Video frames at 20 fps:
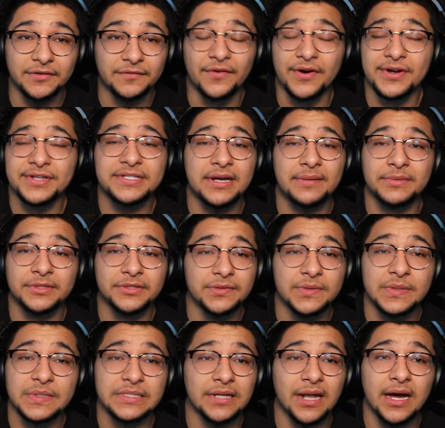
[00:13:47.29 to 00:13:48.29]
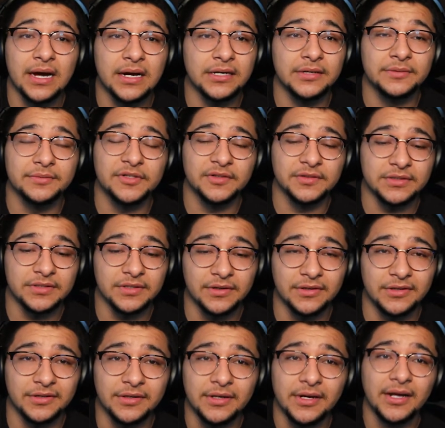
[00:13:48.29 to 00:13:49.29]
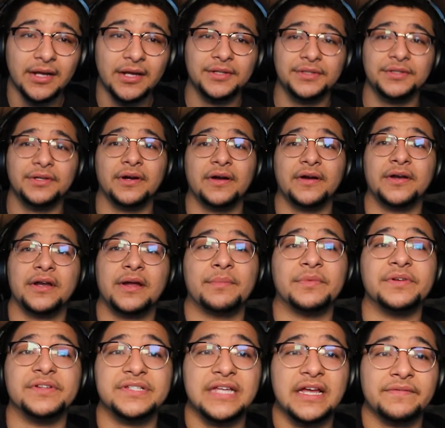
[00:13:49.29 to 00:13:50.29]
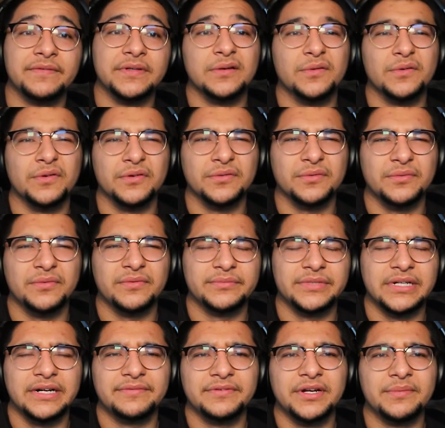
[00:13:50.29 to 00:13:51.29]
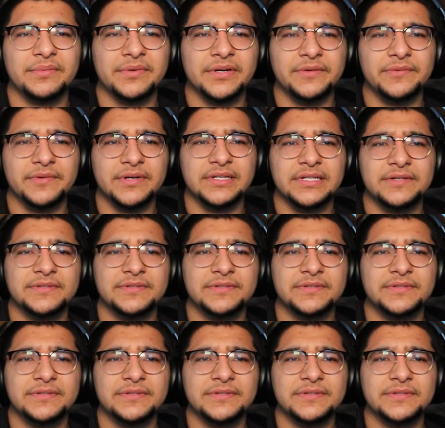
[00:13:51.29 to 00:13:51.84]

first thing I'm gonna do is lock up their number 7 or whatever number he was.